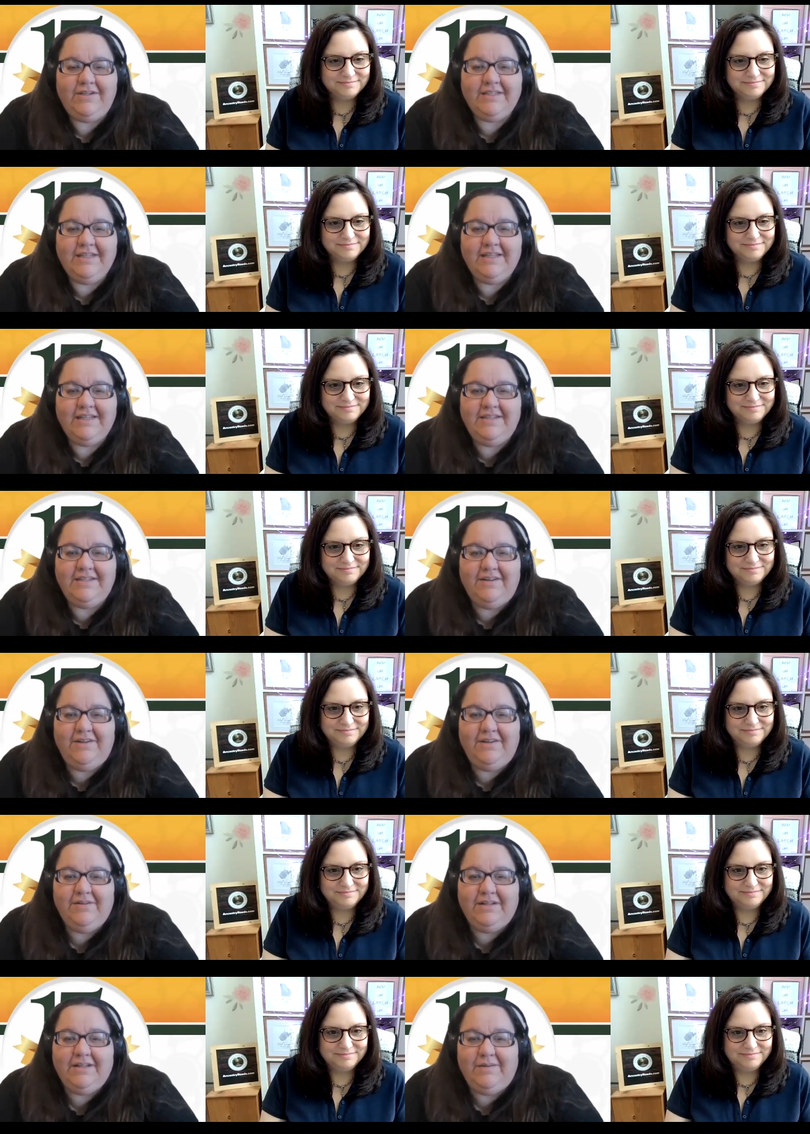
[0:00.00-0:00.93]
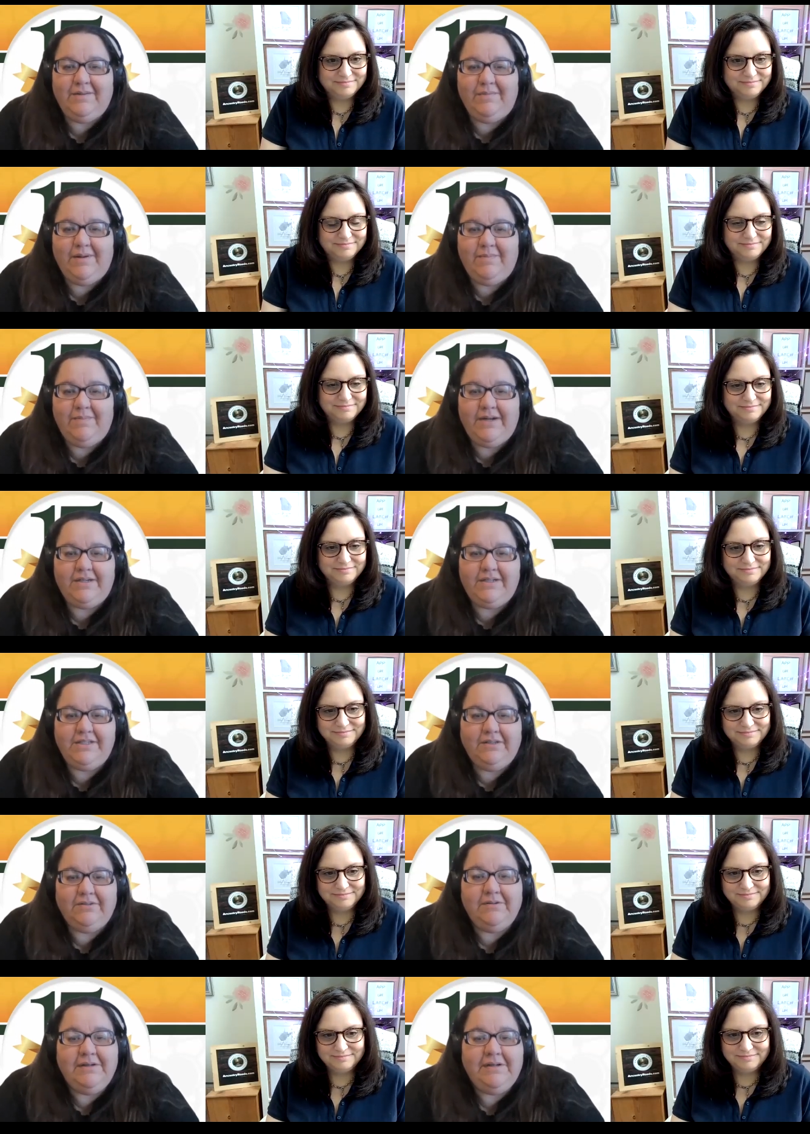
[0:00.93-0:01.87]
Speaker 1: get to know you a little bit better
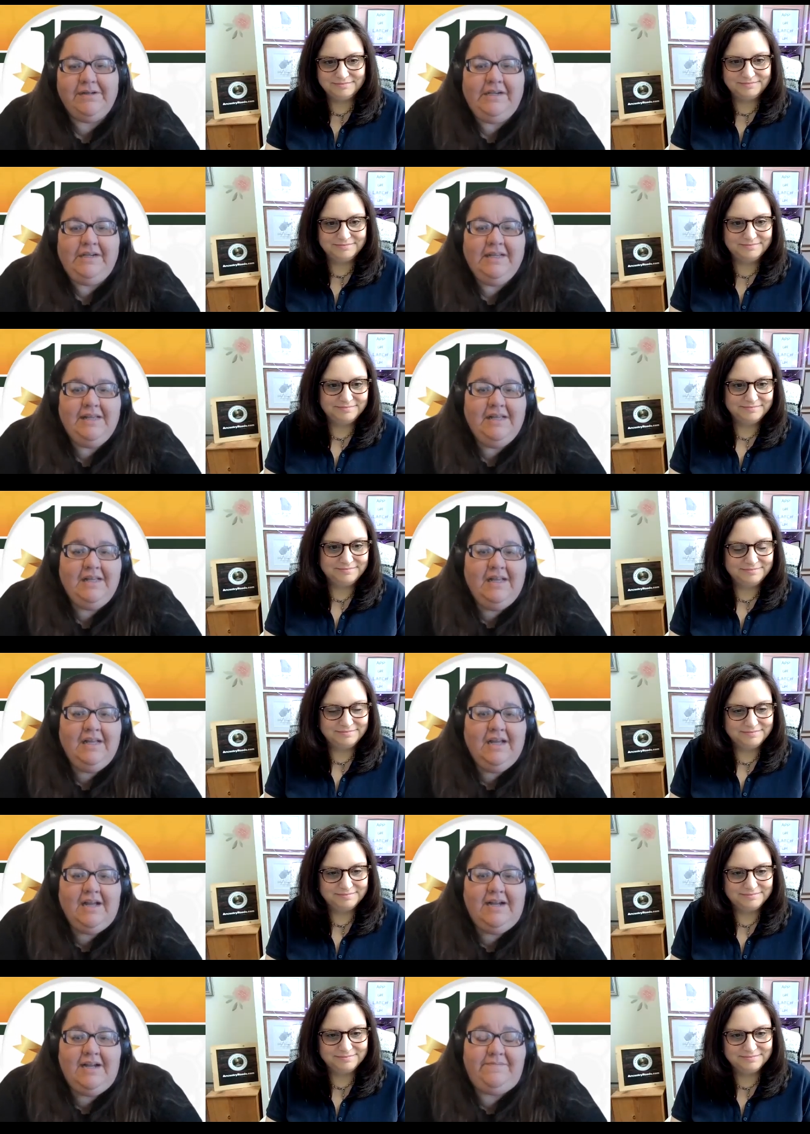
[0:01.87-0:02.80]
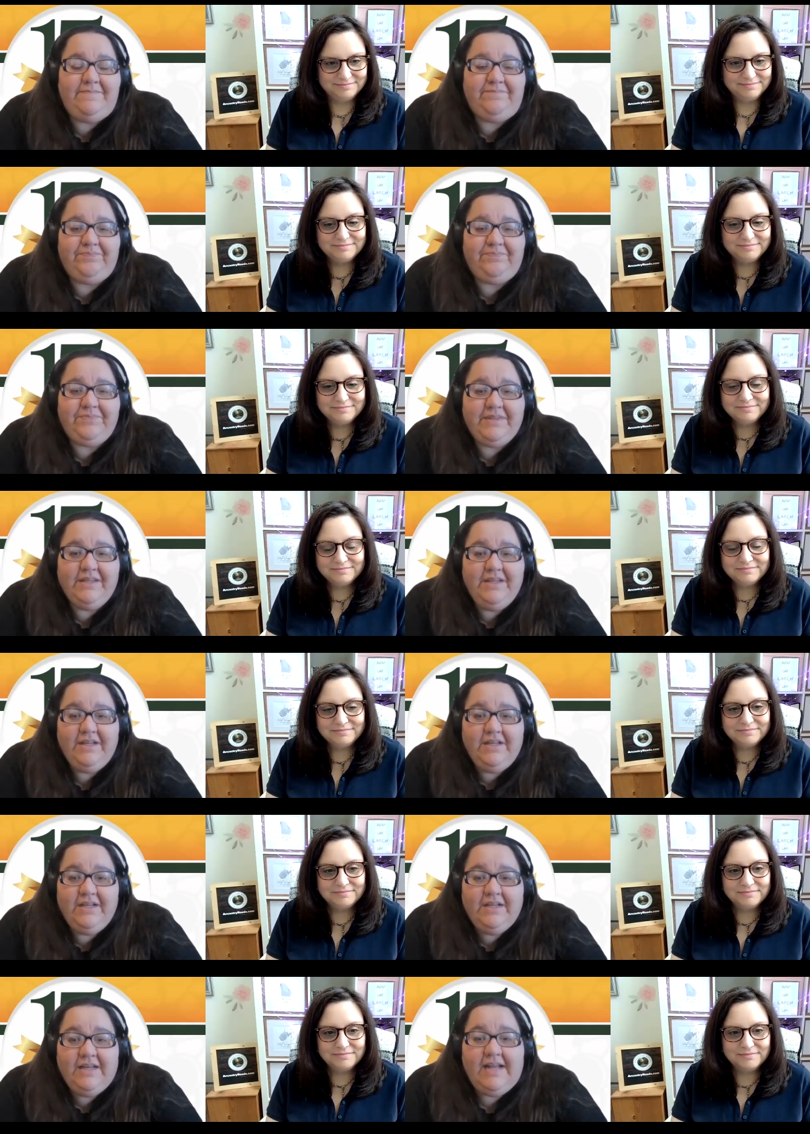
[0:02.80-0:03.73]
too. Um,
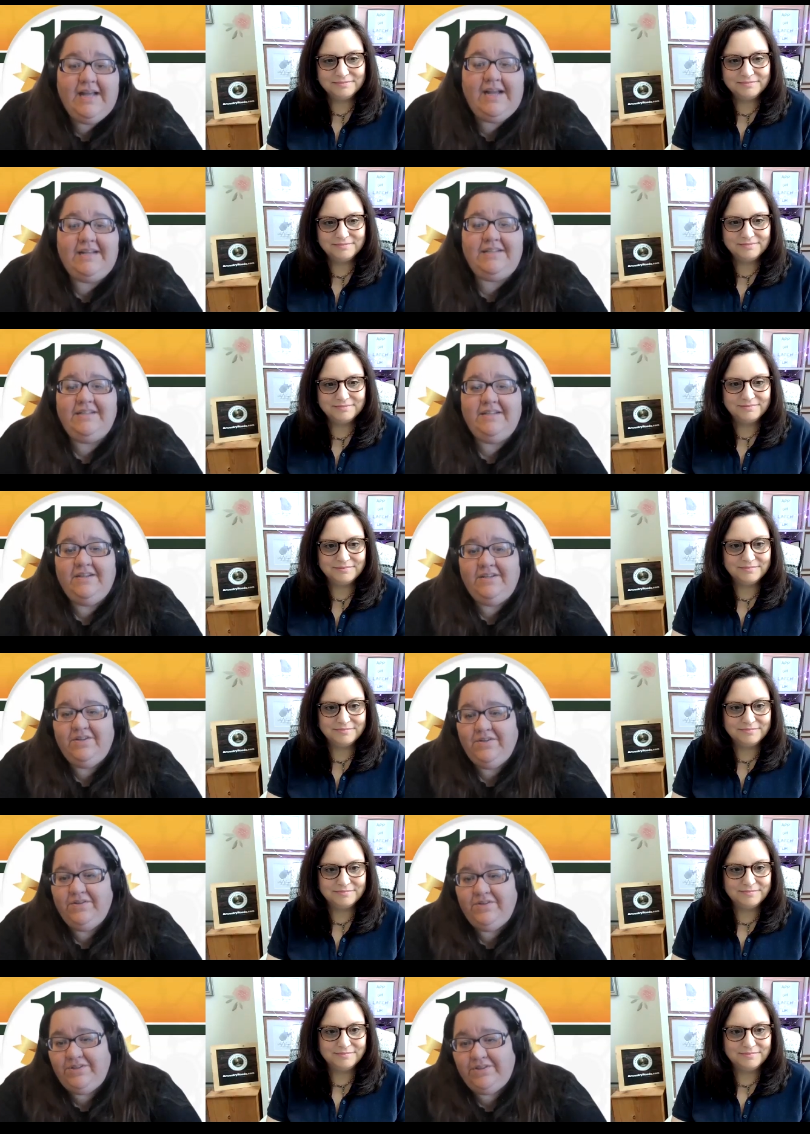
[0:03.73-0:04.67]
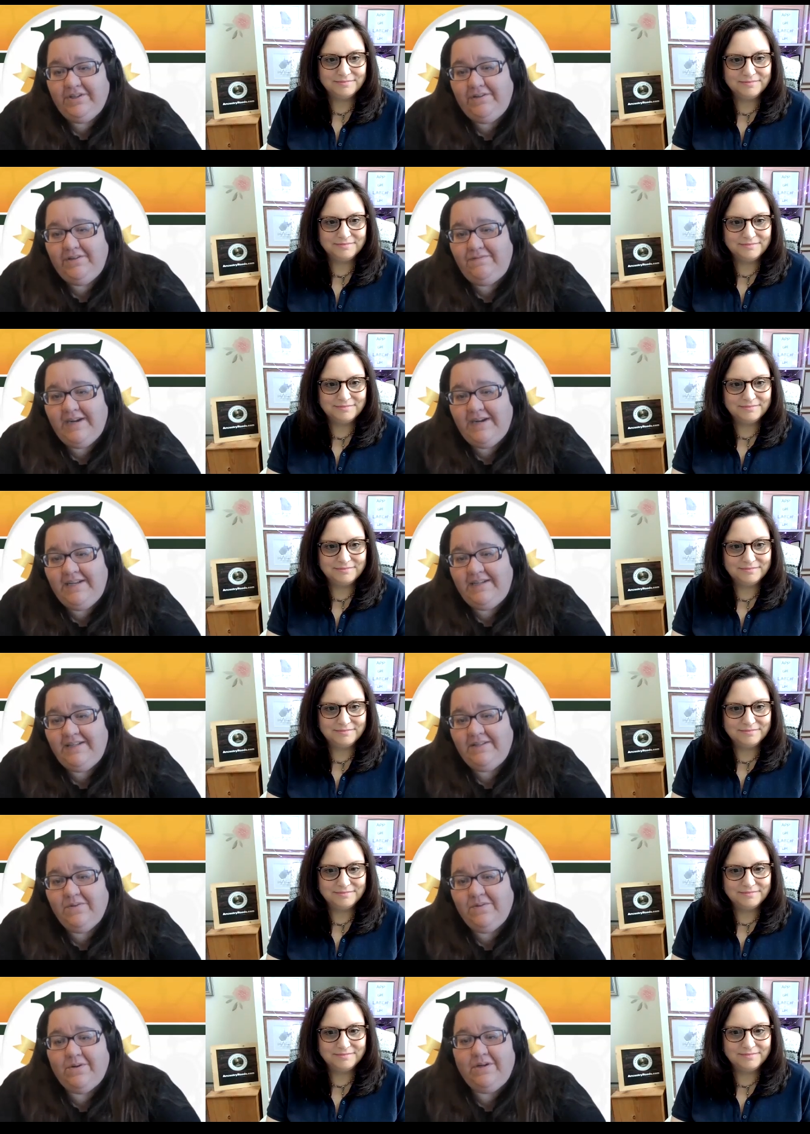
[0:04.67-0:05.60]
and who's your little friend in
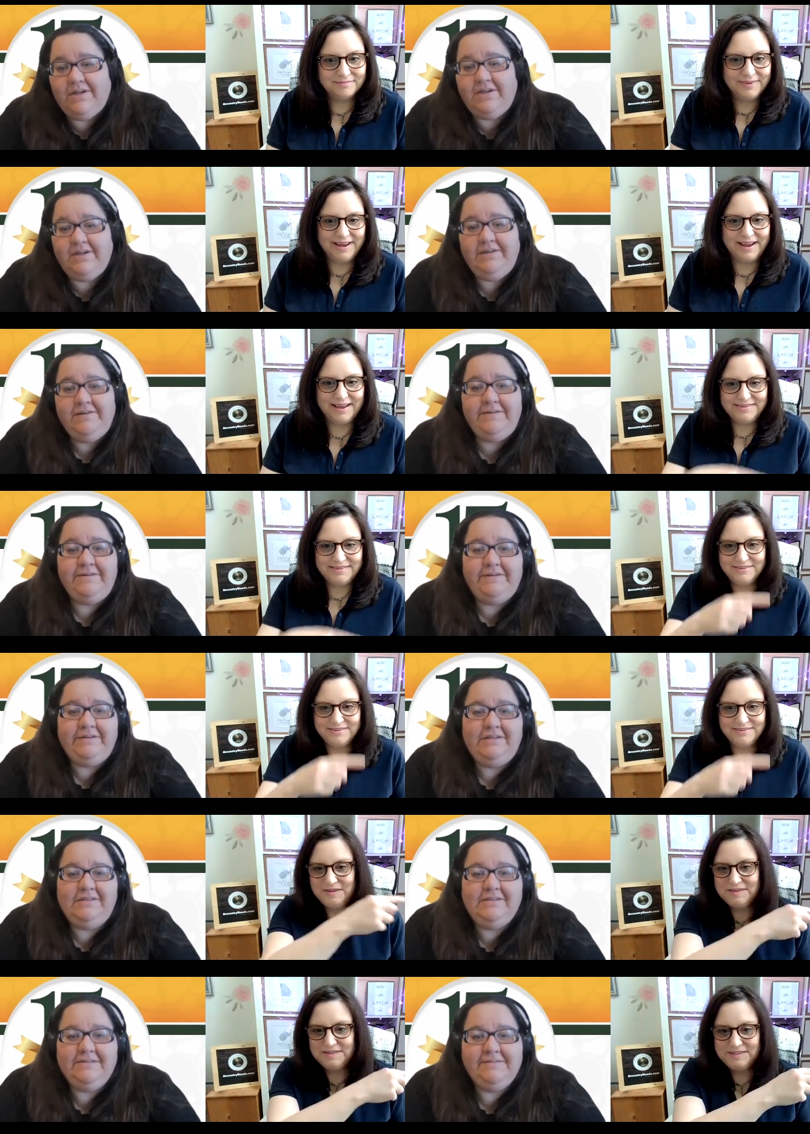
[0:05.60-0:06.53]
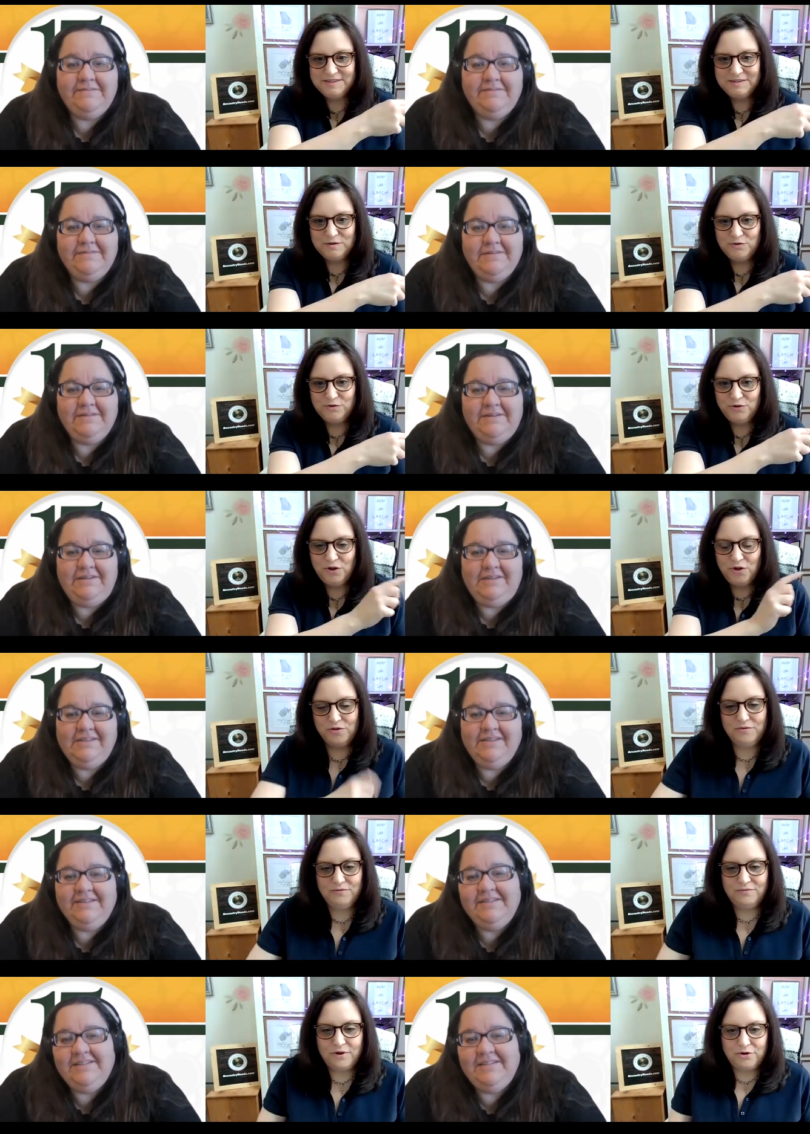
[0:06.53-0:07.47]
the corner?
Speaker 2: Yeah, so you can see little
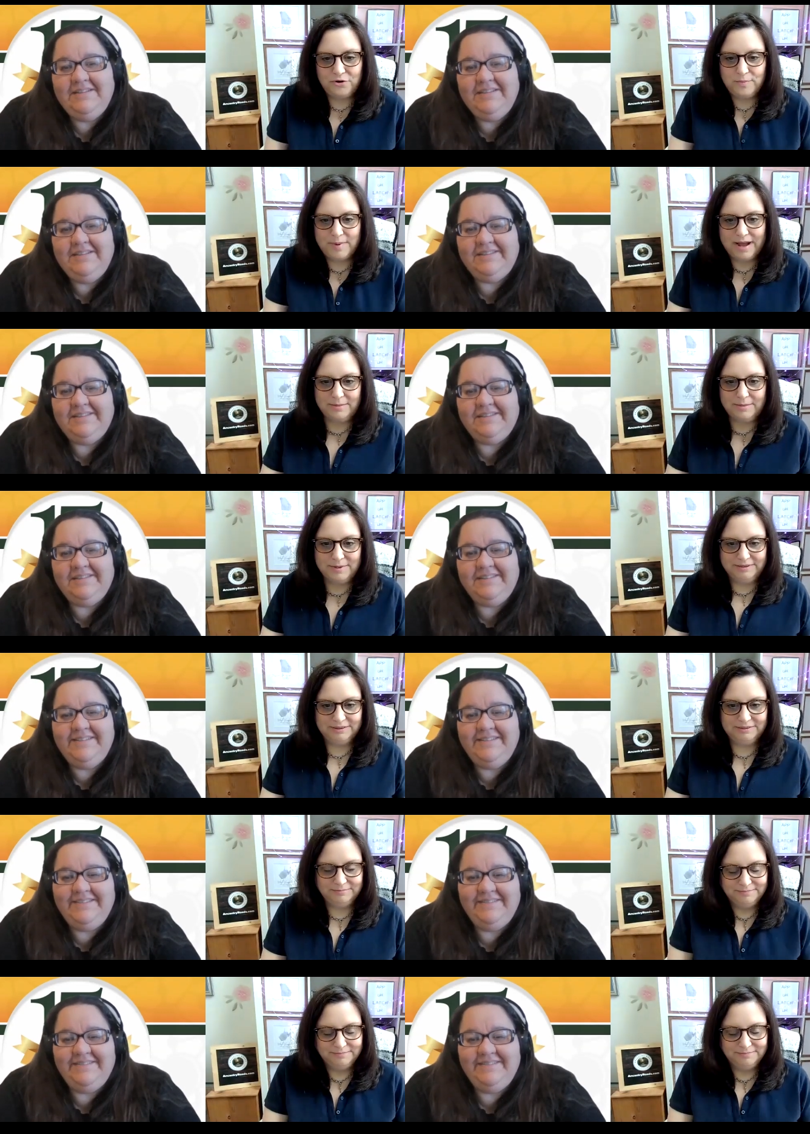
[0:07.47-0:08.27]
Lola photobombing.